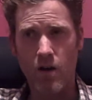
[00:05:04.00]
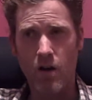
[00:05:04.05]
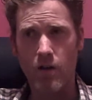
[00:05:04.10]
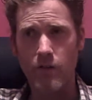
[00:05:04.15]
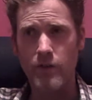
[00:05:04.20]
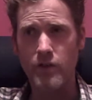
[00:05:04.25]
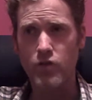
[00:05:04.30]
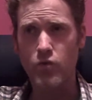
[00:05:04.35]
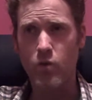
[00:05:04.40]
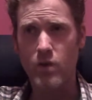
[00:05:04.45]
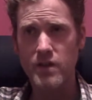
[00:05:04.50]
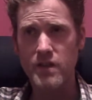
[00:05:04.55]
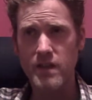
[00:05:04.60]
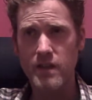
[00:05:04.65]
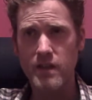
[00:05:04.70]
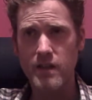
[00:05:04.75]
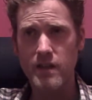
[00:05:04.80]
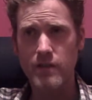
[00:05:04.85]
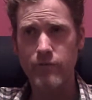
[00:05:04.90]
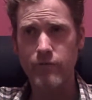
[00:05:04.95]
on the
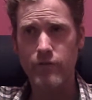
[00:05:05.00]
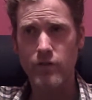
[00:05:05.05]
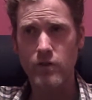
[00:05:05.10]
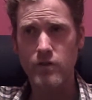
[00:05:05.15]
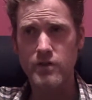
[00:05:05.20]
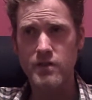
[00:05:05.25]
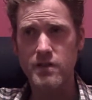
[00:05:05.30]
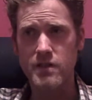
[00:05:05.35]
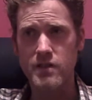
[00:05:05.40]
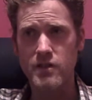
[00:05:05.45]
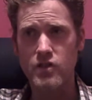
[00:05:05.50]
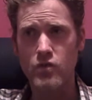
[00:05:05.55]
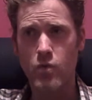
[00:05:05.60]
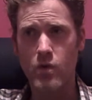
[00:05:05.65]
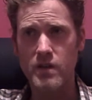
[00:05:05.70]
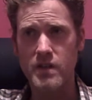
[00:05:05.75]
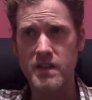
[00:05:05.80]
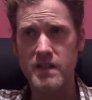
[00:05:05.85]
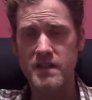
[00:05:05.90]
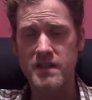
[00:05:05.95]
21st and
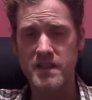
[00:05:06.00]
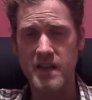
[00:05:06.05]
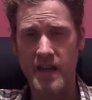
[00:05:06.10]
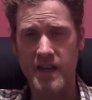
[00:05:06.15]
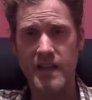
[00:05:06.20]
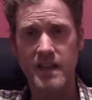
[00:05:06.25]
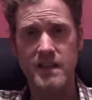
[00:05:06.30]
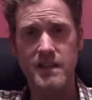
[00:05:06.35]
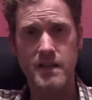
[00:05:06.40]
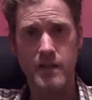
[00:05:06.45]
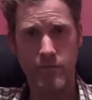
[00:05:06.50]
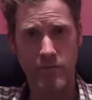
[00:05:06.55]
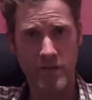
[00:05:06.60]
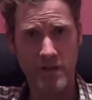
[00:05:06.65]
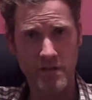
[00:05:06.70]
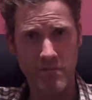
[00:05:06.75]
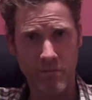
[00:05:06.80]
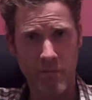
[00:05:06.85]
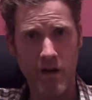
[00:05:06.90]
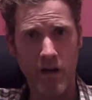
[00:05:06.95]
22nd of
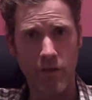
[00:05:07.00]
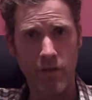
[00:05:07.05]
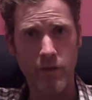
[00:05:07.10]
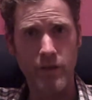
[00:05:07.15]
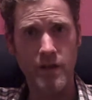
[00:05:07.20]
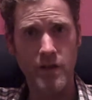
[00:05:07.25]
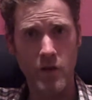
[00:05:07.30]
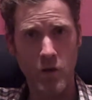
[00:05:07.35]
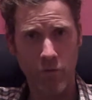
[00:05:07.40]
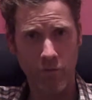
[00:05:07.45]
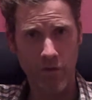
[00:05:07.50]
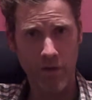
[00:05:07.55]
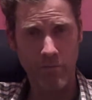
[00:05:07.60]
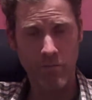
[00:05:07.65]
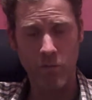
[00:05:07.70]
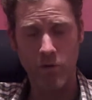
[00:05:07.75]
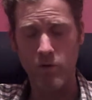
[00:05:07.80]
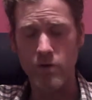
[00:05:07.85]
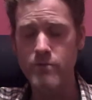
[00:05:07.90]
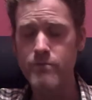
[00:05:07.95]
this month in
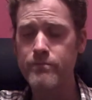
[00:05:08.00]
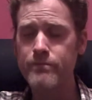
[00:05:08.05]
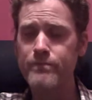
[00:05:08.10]
November.